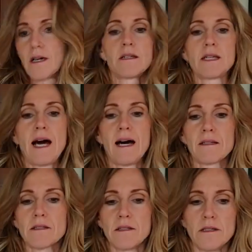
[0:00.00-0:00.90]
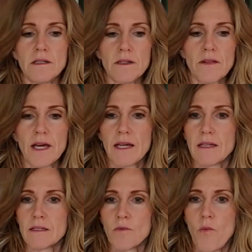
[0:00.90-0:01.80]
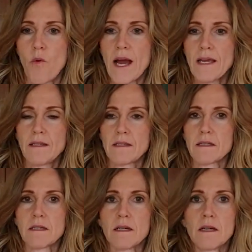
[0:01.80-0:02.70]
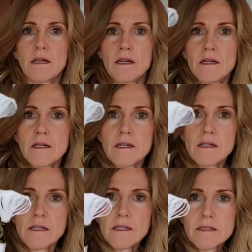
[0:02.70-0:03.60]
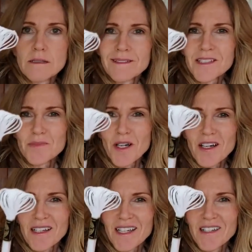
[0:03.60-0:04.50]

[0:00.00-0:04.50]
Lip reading: a tassel that is white, and it's a little sparkly.